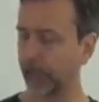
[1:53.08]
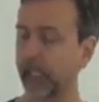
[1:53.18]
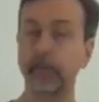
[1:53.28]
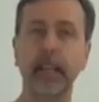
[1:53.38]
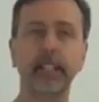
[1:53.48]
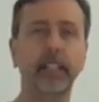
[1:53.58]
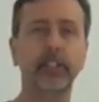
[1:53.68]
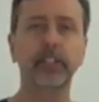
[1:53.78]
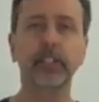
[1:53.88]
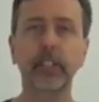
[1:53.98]
it's basically
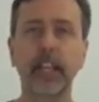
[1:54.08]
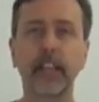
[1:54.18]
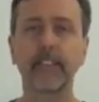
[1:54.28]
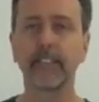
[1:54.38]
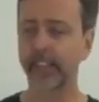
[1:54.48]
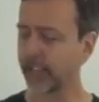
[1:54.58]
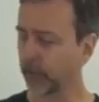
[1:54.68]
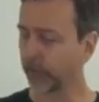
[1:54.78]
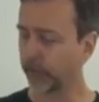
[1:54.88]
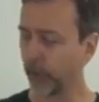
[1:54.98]
just
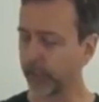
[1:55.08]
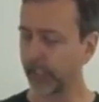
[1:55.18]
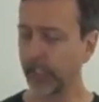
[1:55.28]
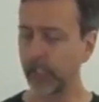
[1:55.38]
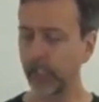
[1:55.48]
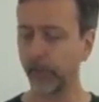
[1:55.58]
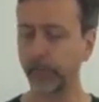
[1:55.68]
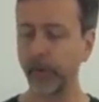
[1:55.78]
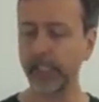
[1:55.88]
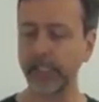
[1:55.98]
physical force will
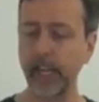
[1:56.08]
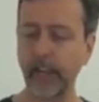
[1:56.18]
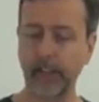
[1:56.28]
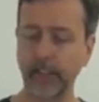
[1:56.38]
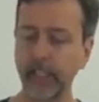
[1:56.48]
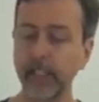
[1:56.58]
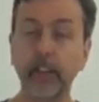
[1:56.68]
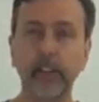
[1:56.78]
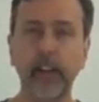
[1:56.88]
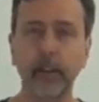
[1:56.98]
press down. Now these
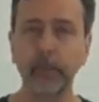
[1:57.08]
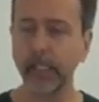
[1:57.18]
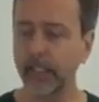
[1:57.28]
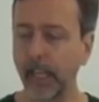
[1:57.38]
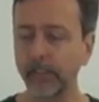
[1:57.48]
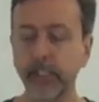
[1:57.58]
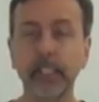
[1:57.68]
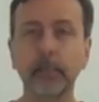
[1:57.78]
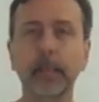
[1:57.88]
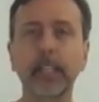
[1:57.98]
are not peeled, I
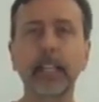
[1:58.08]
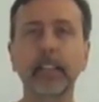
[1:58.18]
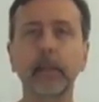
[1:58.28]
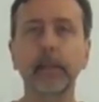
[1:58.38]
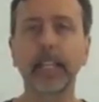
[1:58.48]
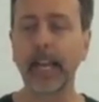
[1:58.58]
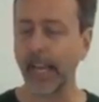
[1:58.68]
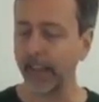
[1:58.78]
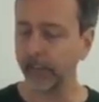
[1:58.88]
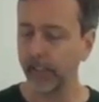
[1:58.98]
just simply cut them in
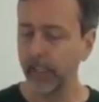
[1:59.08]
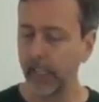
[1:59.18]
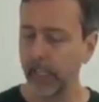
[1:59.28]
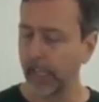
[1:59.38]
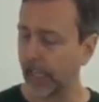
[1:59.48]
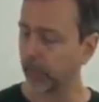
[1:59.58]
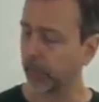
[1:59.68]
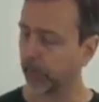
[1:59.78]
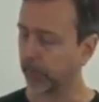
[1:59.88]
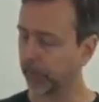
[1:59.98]
half, and then
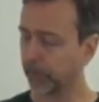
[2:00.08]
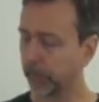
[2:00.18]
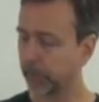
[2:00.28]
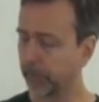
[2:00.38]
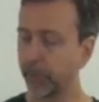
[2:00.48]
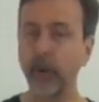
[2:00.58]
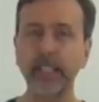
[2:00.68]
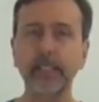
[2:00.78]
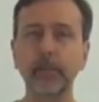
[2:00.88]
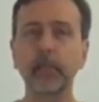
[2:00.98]
we will
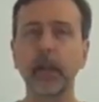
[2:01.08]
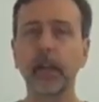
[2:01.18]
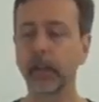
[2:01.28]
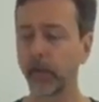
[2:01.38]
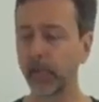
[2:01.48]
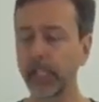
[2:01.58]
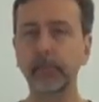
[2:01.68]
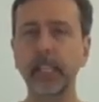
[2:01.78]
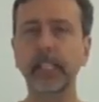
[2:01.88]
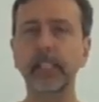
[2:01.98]
press them, each
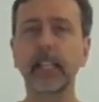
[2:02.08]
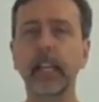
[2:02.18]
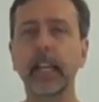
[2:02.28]
piece,